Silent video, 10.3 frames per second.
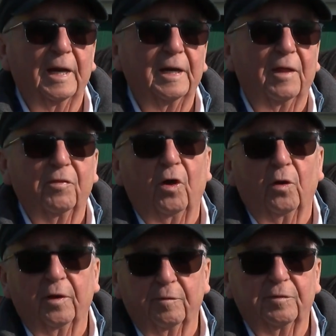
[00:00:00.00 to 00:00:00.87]
And I
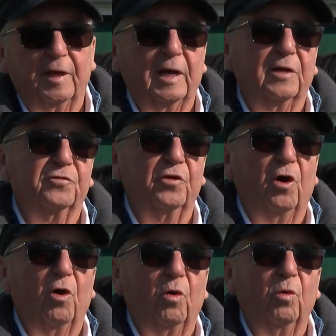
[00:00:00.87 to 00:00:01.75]
thought everything I
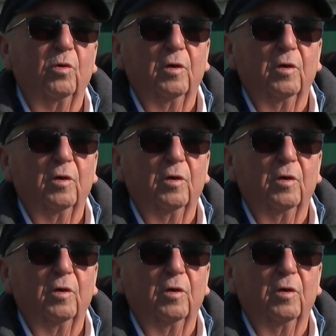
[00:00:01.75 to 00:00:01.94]
saw